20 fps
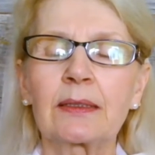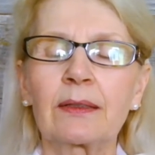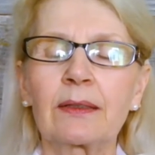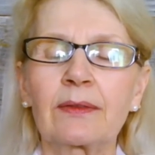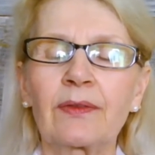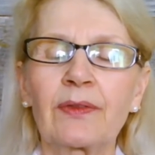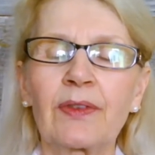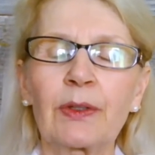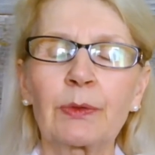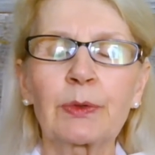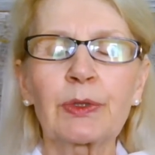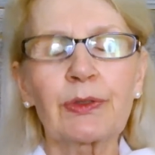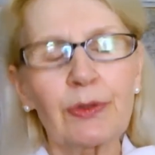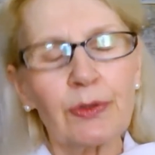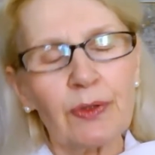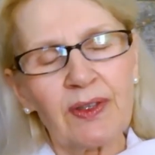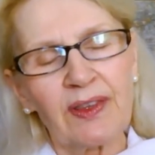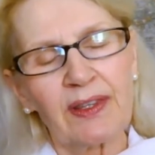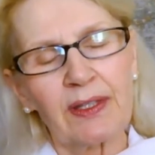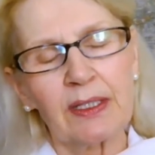there were
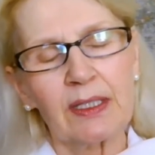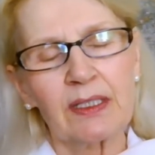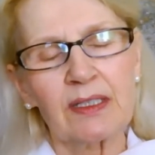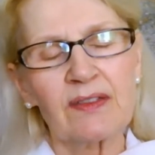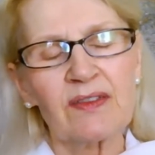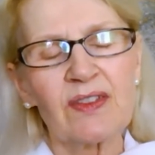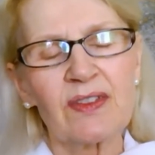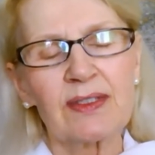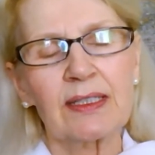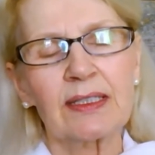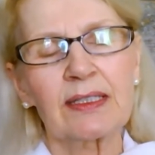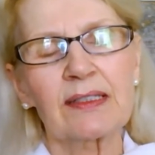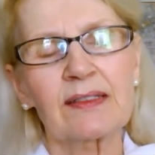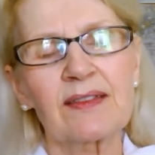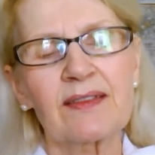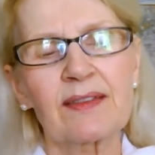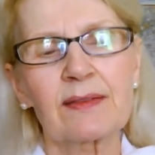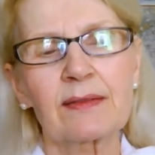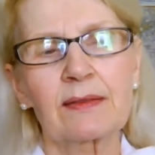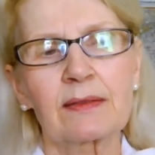two things.
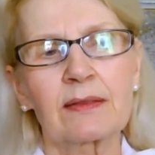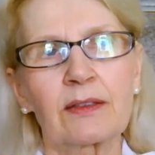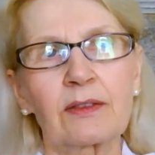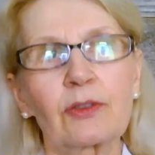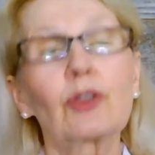It's